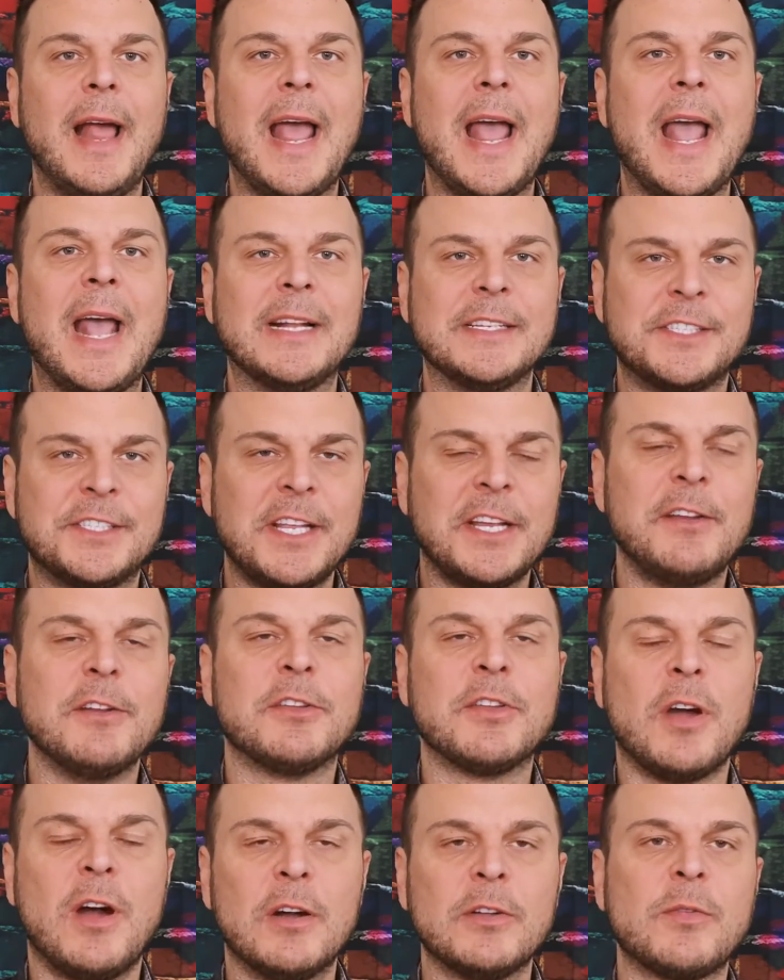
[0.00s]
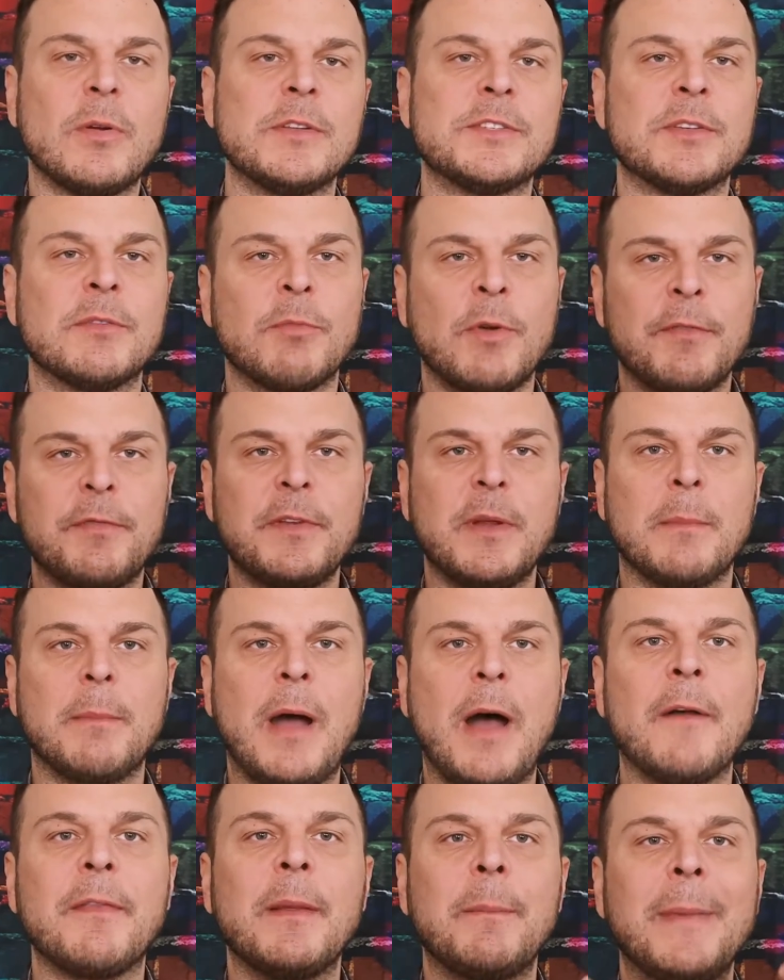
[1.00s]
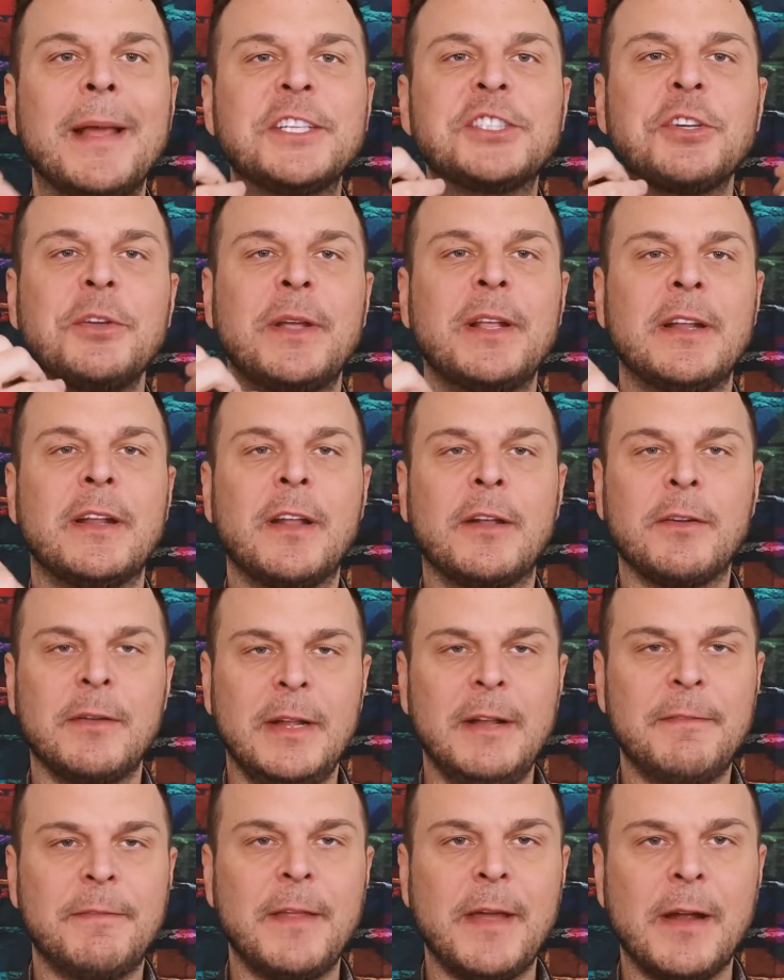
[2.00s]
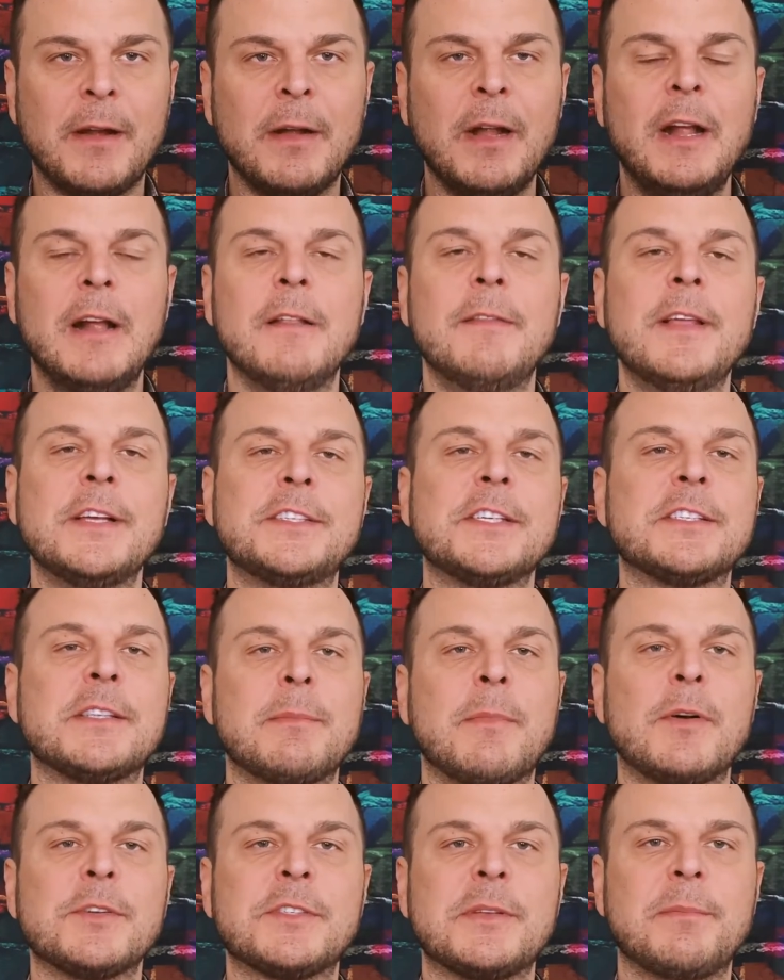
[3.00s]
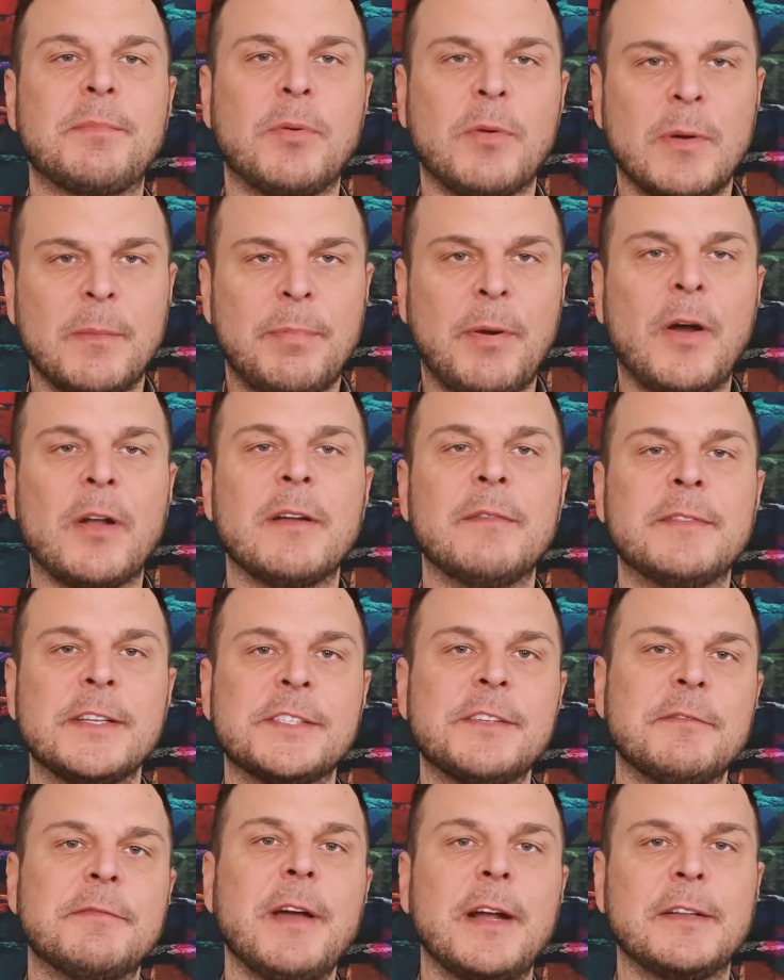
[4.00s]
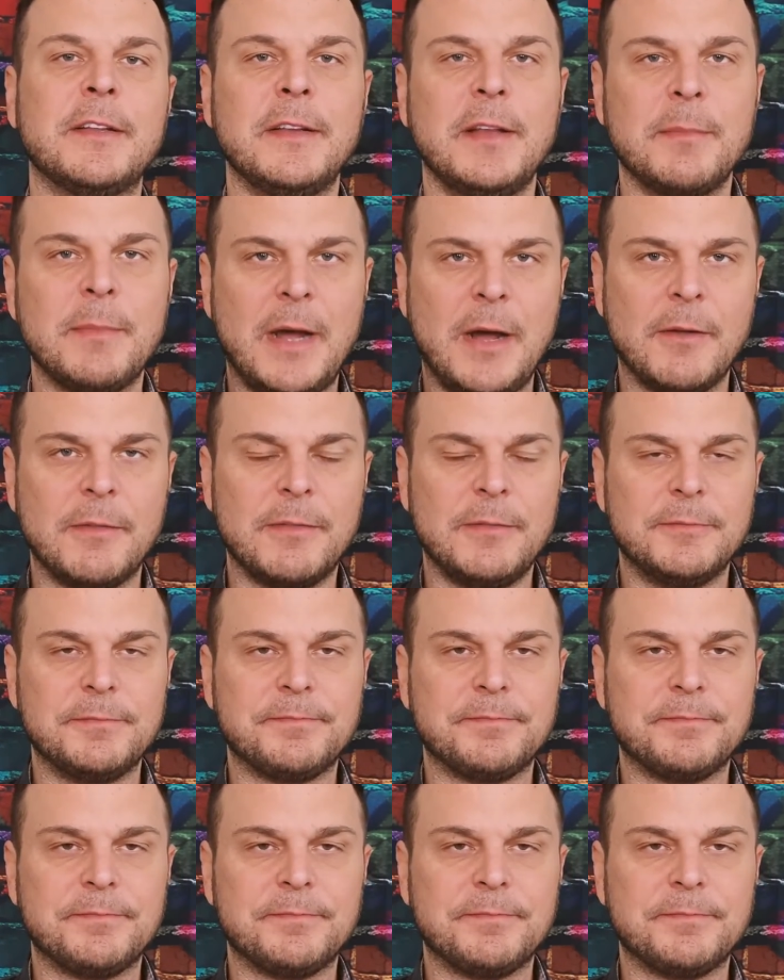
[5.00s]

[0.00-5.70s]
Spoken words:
and stick your tongue towards the roof of your mouth and make sure you get it underneath there. This is the most important part of disinfecting your mouth.